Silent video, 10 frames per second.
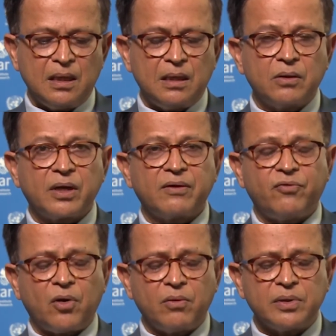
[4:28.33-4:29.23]
Looking
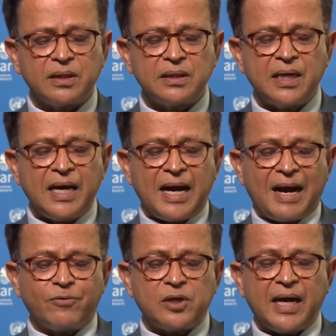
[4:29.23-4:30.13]
forward,
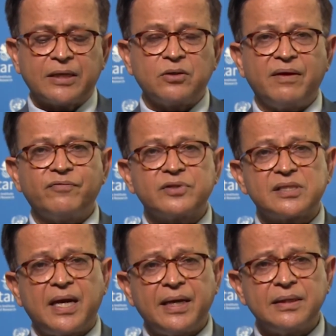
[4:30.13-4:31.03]
I would like to
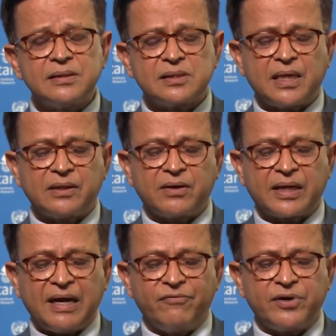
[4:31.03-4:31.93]
emphasize that the
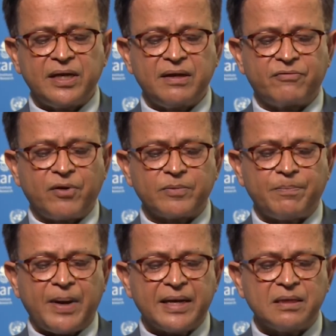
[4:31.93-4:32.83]
recovery from the
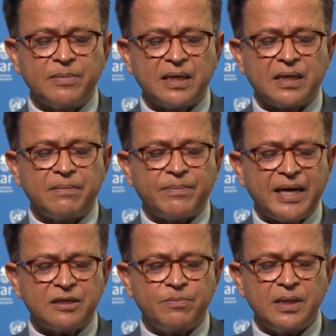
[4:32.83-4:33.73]
pandemic
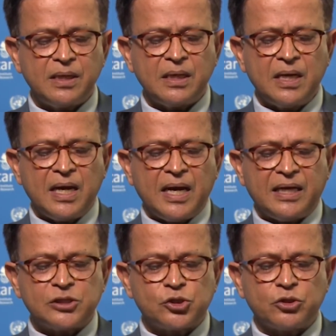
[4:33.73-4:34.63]
might be
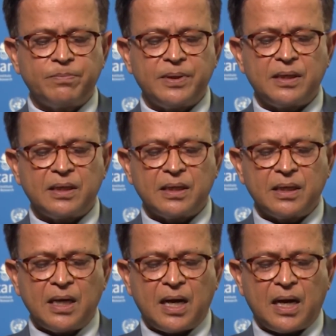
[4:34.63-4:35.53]
and should be
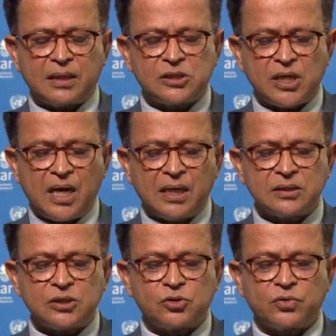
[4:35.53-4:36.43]
our
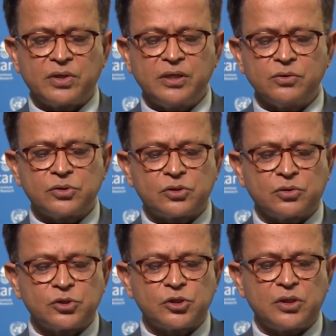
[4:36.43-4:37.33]
chance to reduce
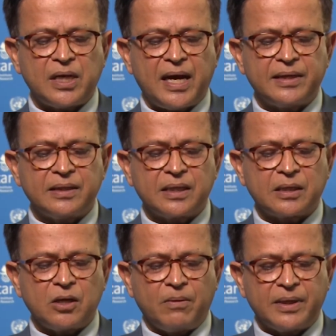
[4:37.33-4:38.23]
social and
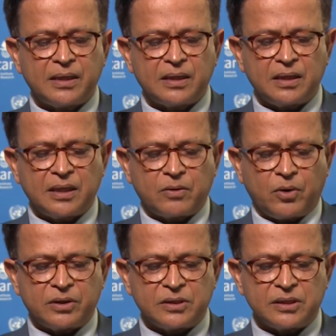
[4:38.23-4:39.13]
economic
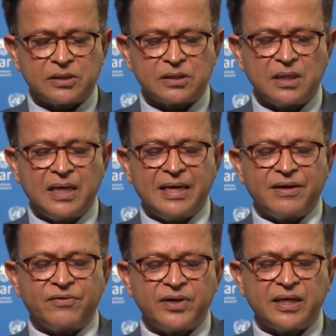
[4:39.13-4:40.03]
inequalities,
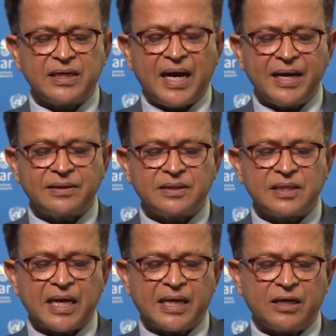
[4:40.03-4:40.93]
reignite the
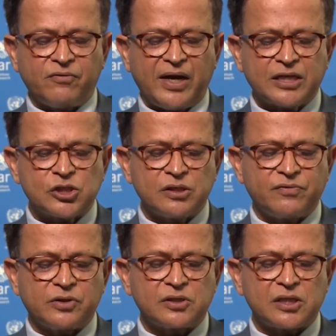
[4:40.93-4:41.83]
decade of action
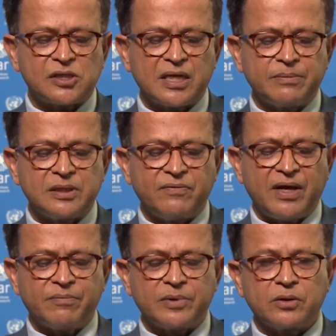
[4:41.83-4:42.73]
for the Sustainable
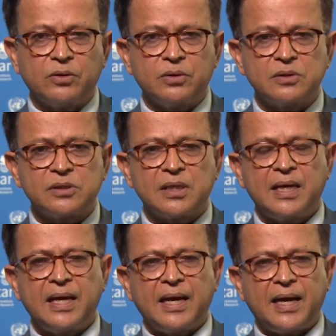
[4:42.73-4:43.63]
Development Goals,
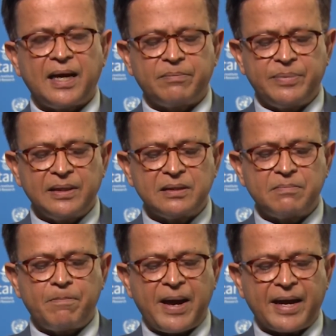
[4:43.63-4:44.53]
and build
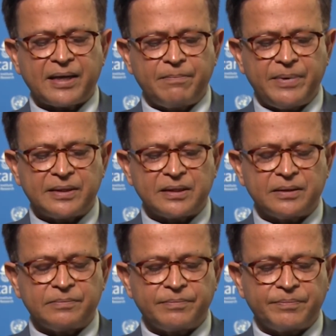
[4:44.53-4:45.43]
back better.
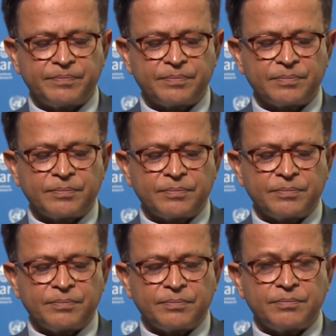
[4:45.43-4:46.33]

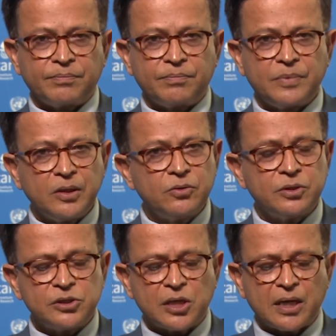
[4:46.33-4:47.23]
New
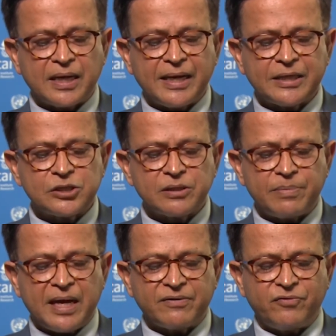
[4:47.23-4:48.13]
digital connection
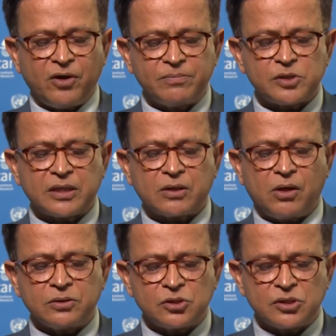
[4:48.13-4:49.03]
platforms and
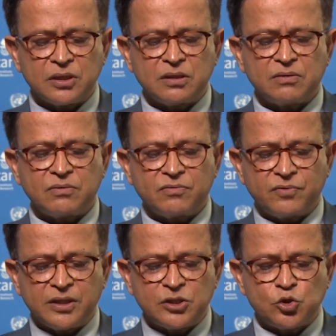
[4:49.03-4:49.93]
constant
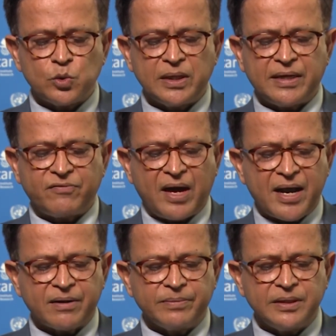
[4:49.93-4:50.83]
virtual
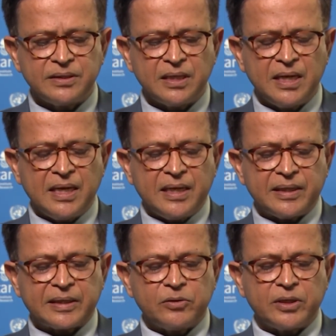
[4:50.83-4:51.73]
environment,
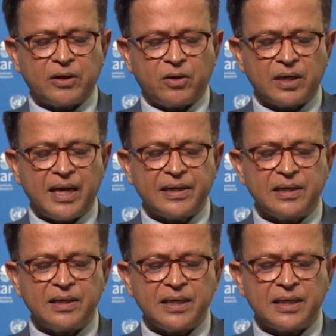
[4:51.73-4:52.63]
including online
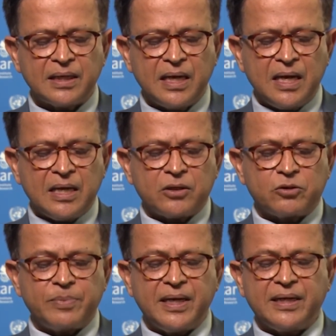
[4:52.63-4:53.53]
learning,
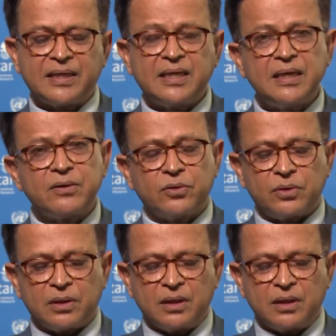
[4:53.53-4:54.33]
could play a key role